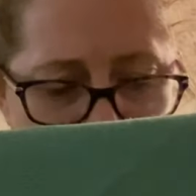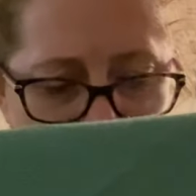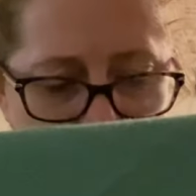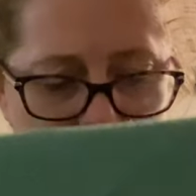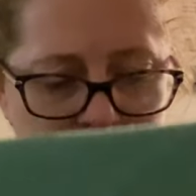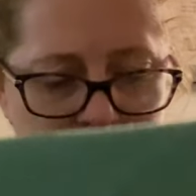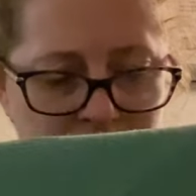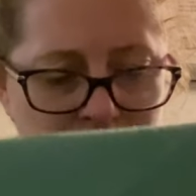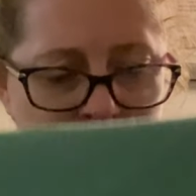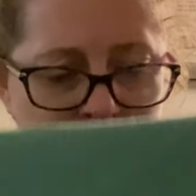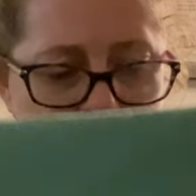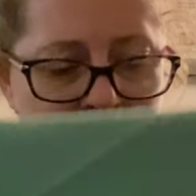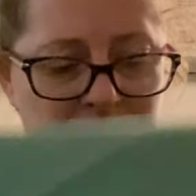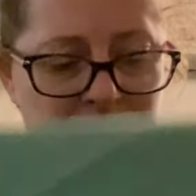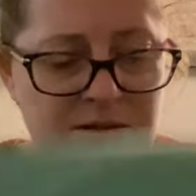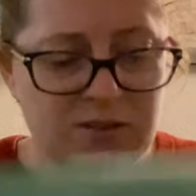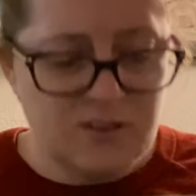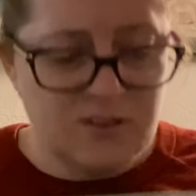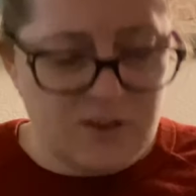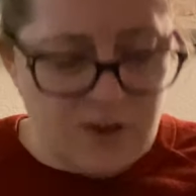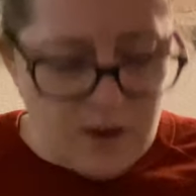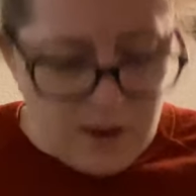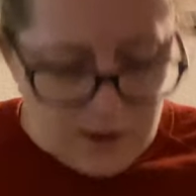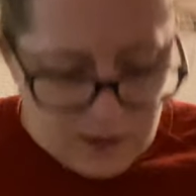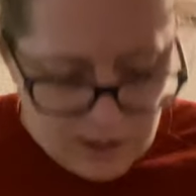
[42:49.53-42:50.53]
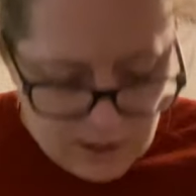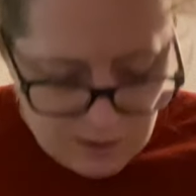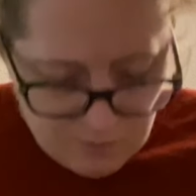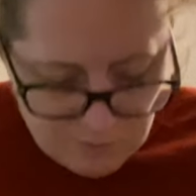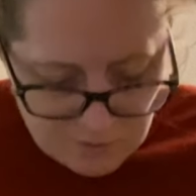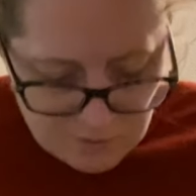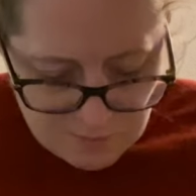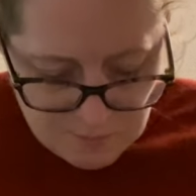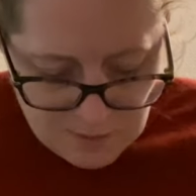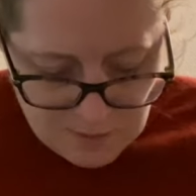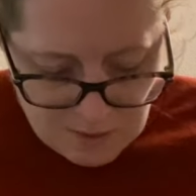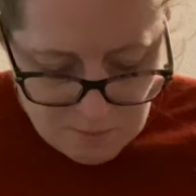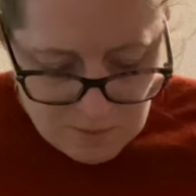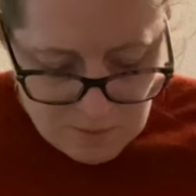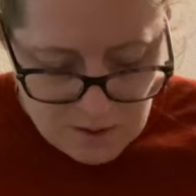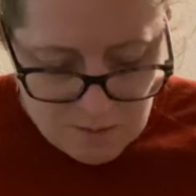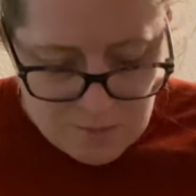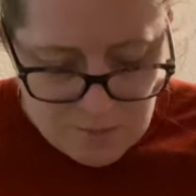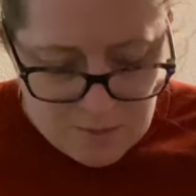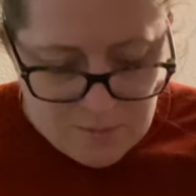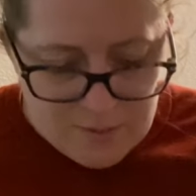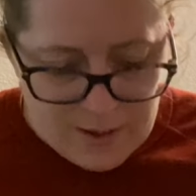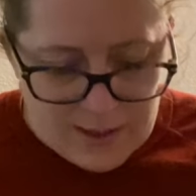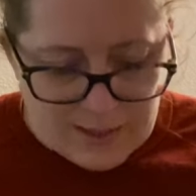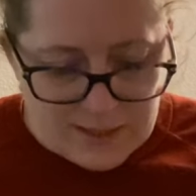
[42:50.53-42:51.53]
And I was talking with my mom
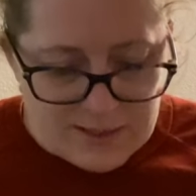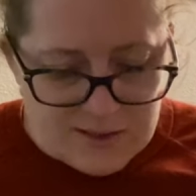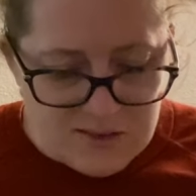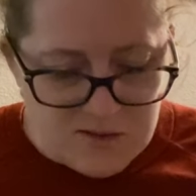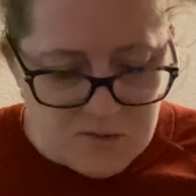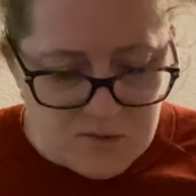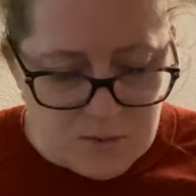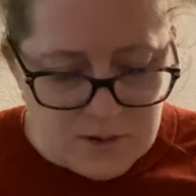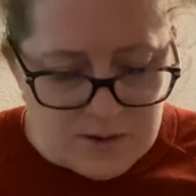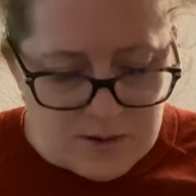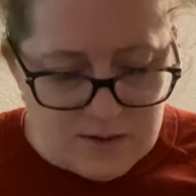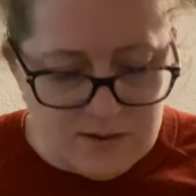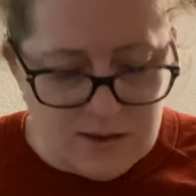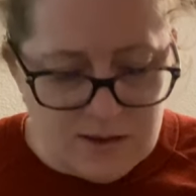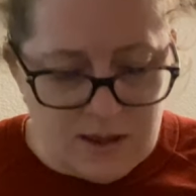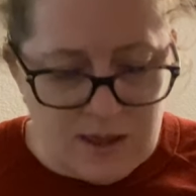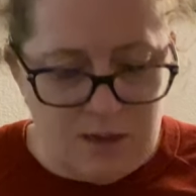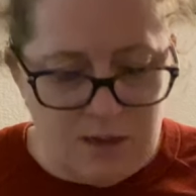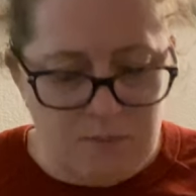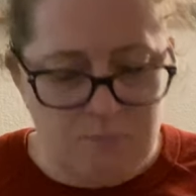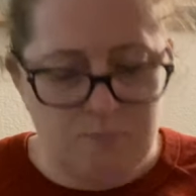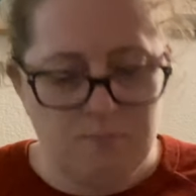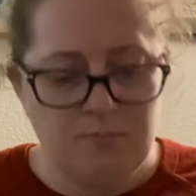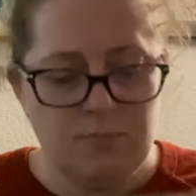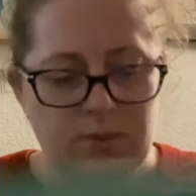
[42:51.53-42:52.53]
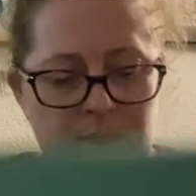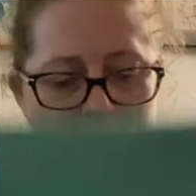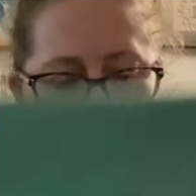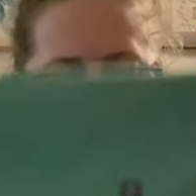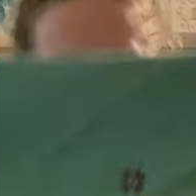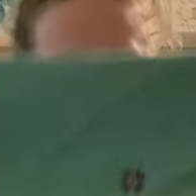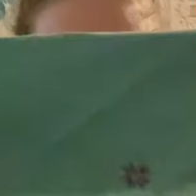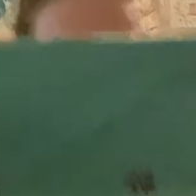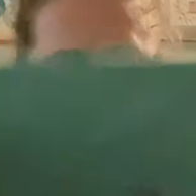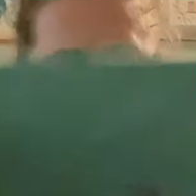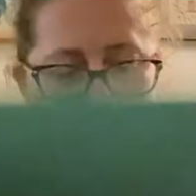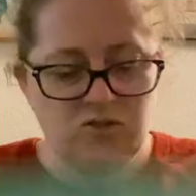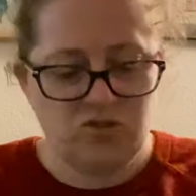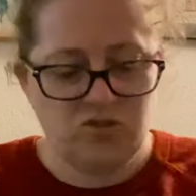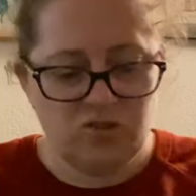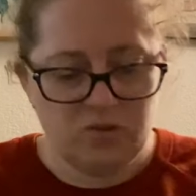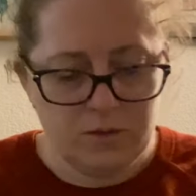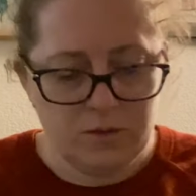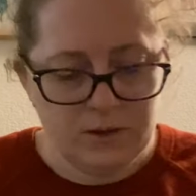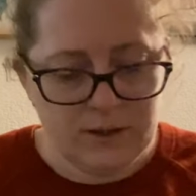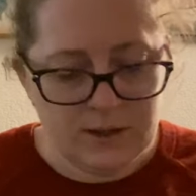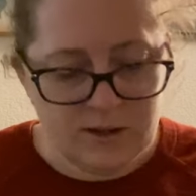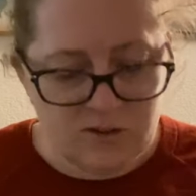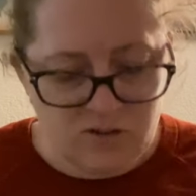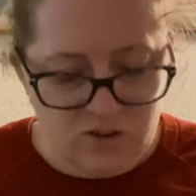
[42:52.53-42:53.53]
about this one time. I was
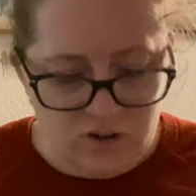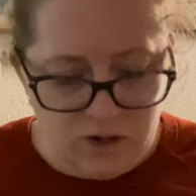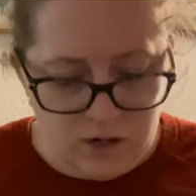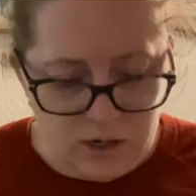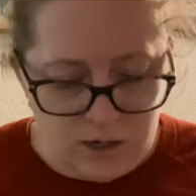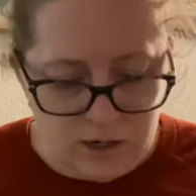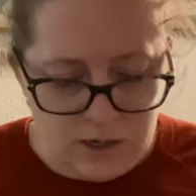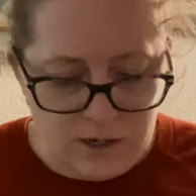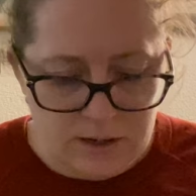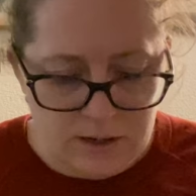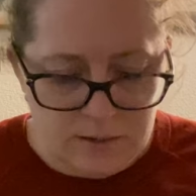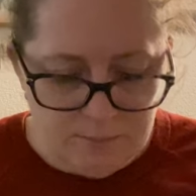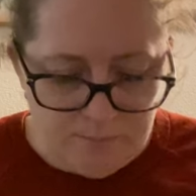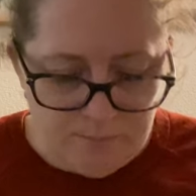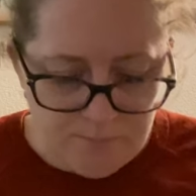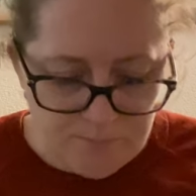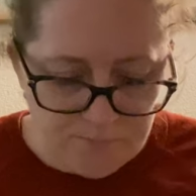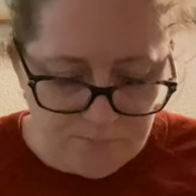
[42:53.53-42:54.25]
showing it to her.